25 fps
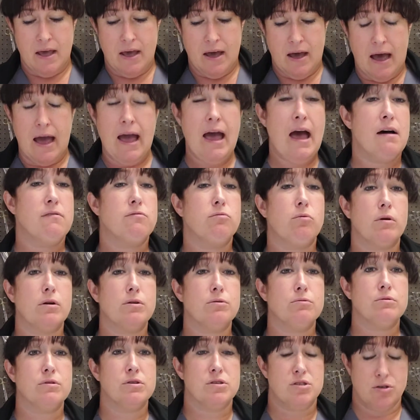I have worked
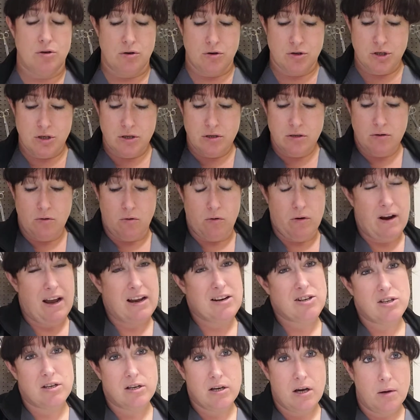with a surgeon, or
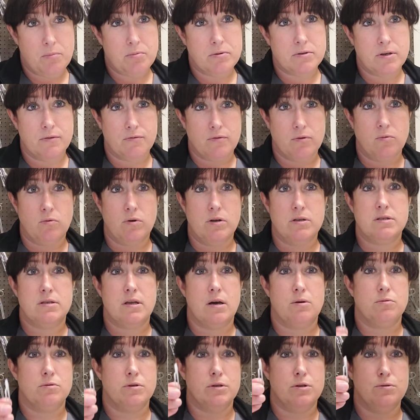actually a couple different ones,
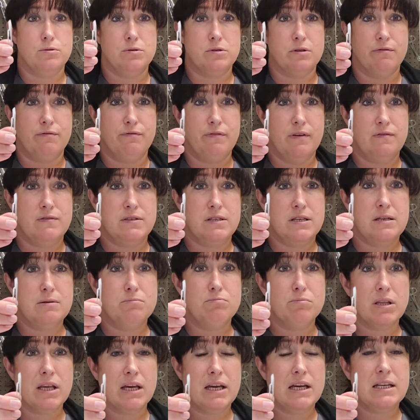that will use the 15
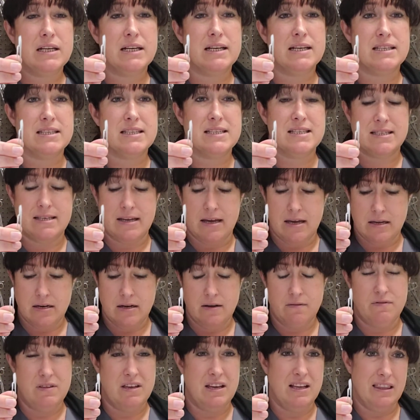blade instead
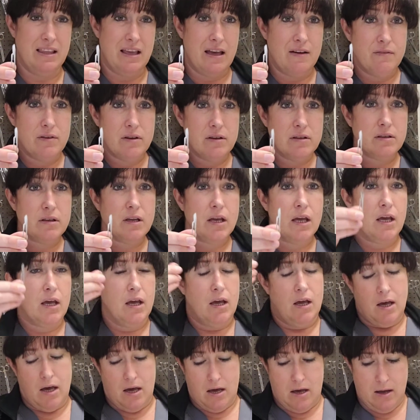of the 11.
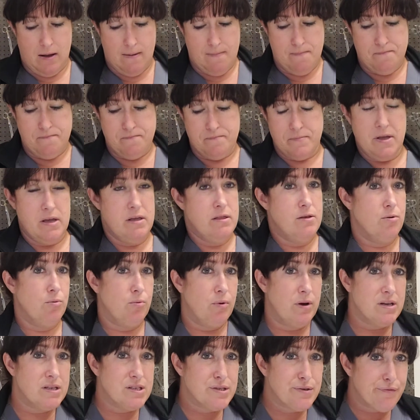Either
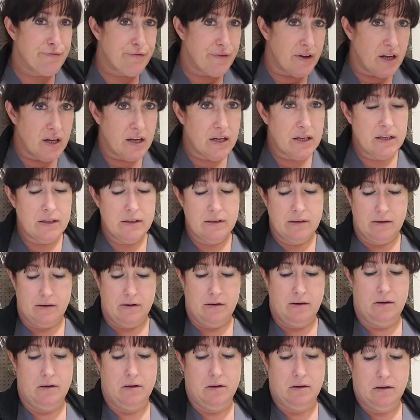way's fine.
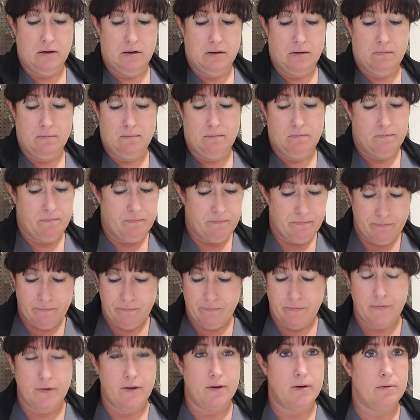
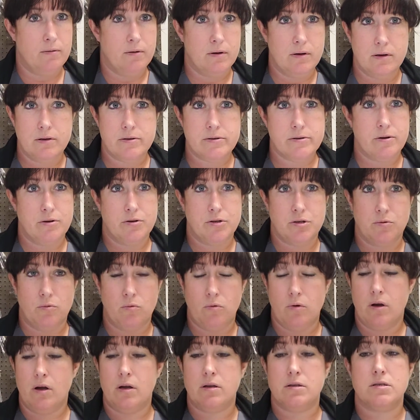Do what your surgeon
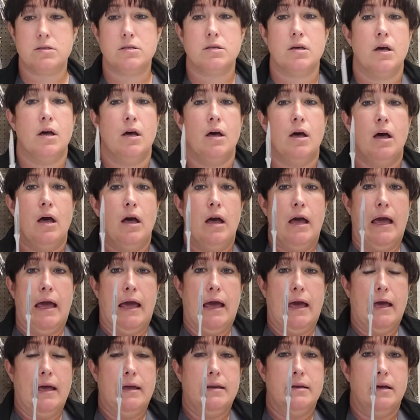wants.
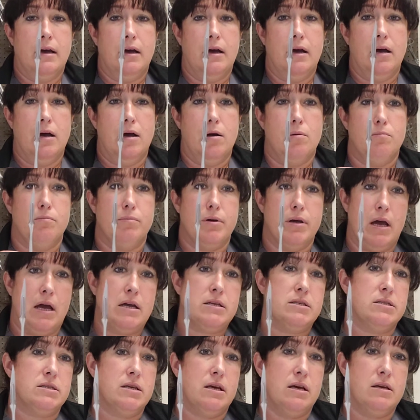And but
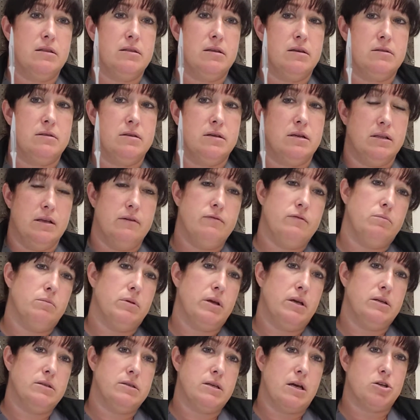I'd say that the 11
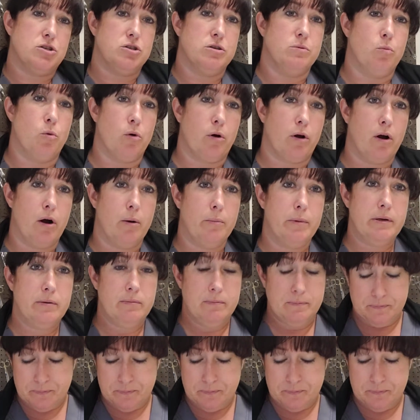blade is actually more common.